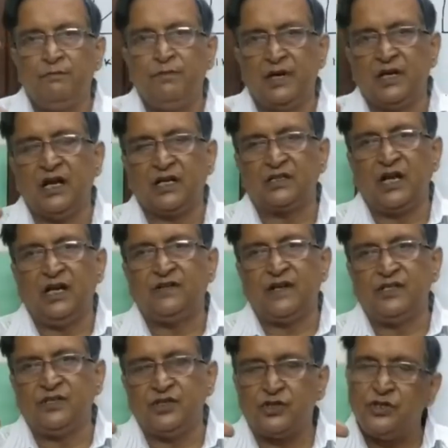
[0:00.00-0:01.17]
brittle ductile
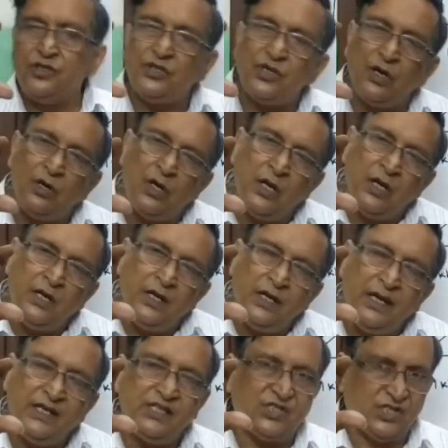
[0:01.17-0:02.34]
transition, so
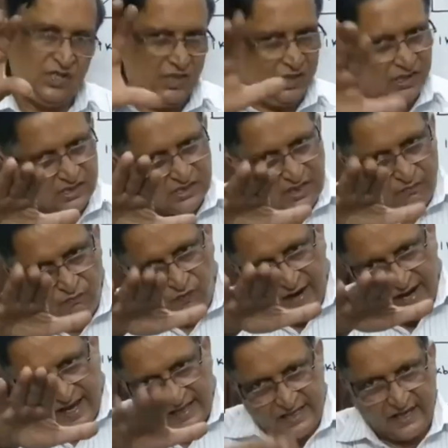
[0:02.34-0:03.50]
it's
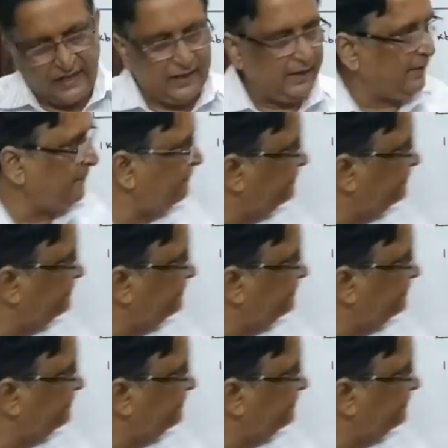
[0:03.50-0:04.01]
somewhere there.